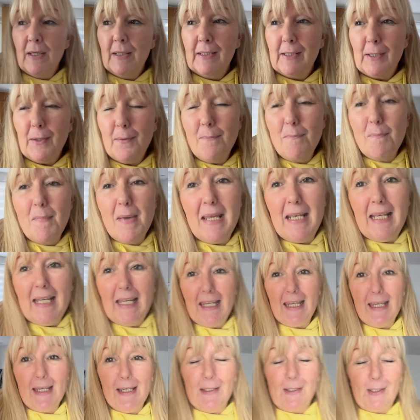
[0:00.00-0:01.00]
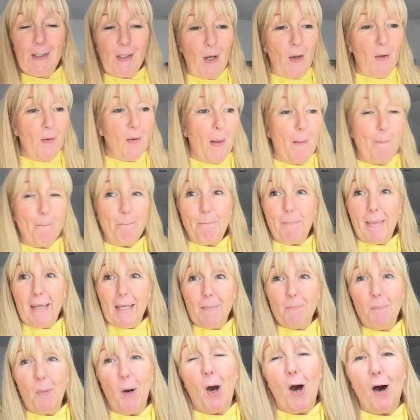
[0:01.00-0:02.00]
So many years ago, a
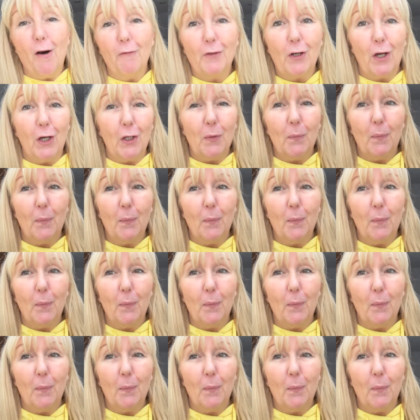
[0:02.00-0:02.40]
big part of going